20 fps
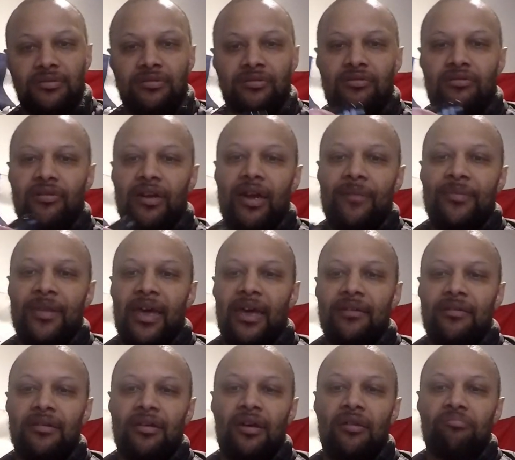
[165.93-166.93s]
Grab that
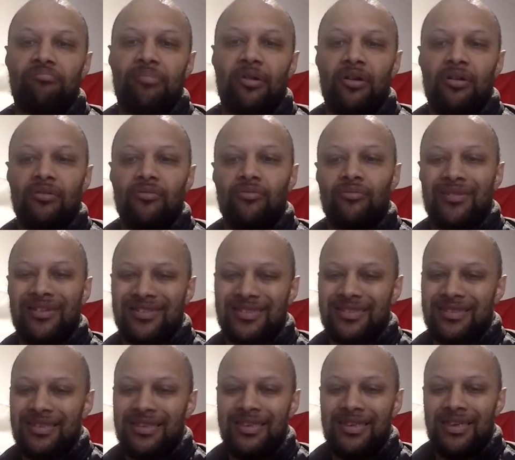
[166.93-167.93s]
nut bolt, which
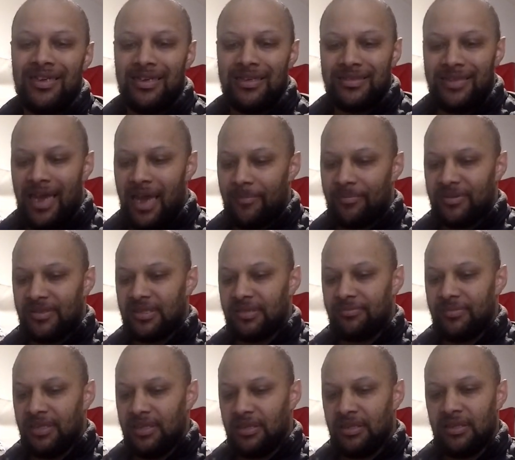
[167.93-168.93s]
has happened to
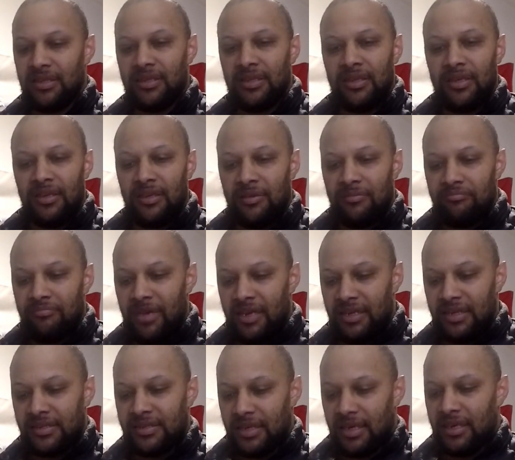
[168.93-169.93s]
me
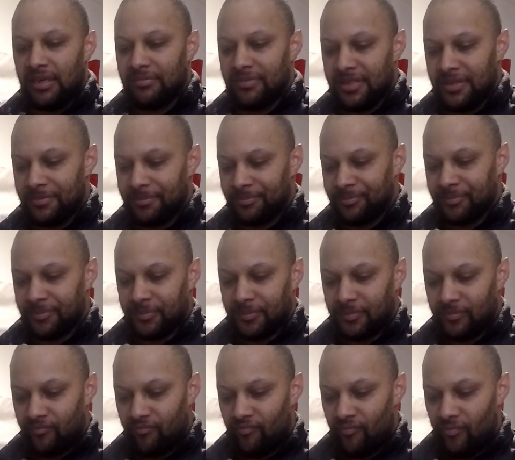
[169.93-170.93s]
many times.
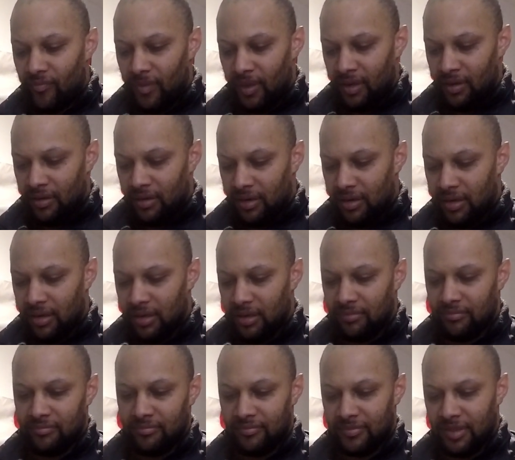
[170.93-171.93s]

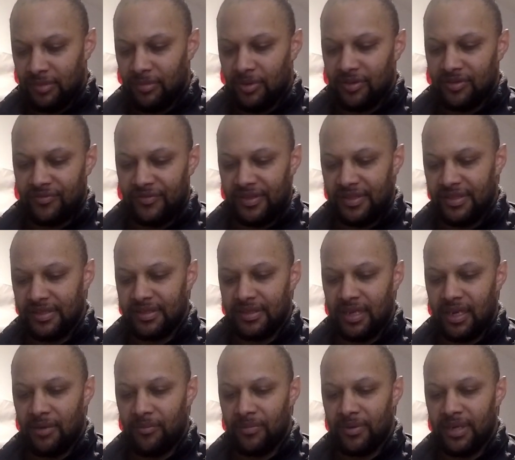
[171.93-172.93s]
The most recent
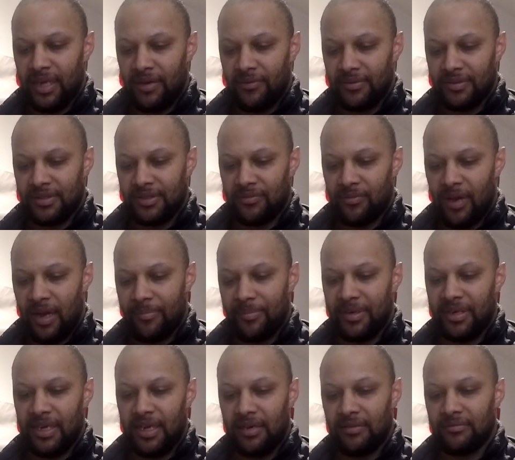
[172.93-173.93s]
time when I was
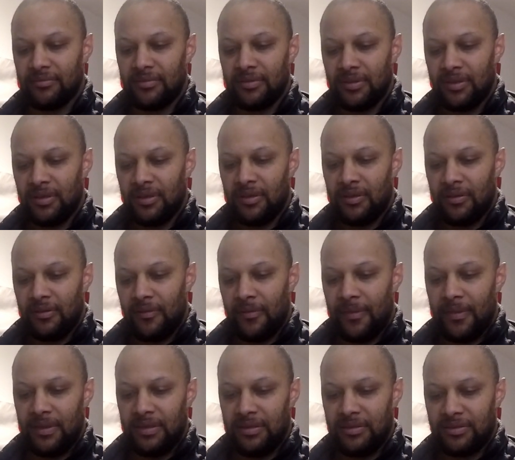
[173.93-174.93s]
swapping out
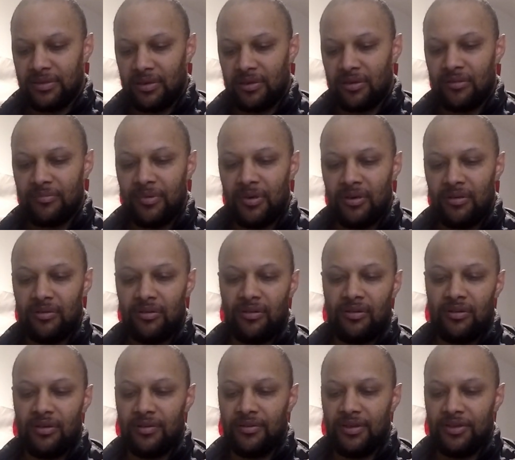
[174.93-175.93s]
the turbo
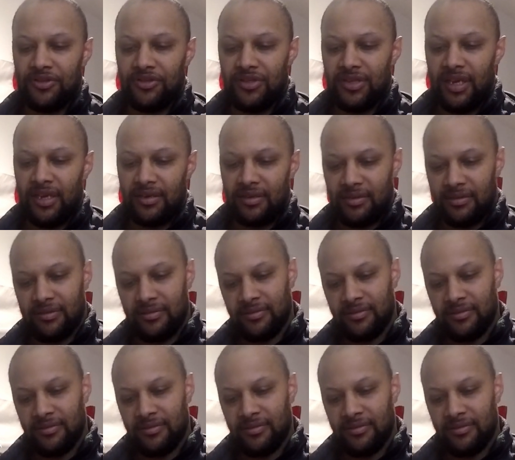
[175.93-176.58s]
on the Jetta.